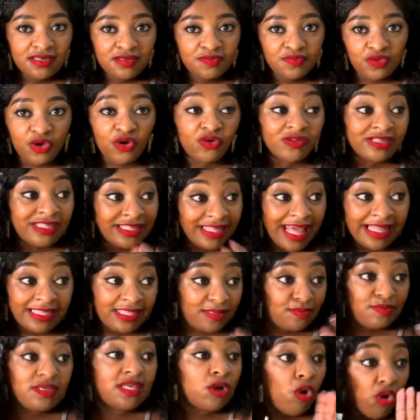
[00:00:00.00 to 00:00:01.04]
Because
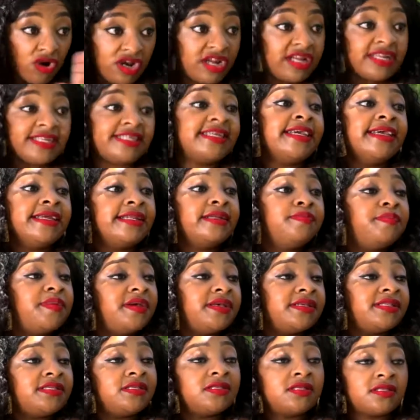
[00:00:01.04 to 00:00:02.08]
that's me on a daily
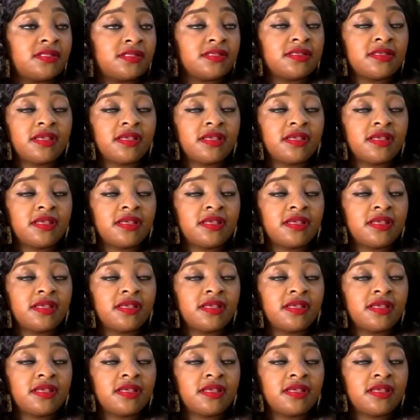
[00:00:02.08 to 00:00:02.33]
basis.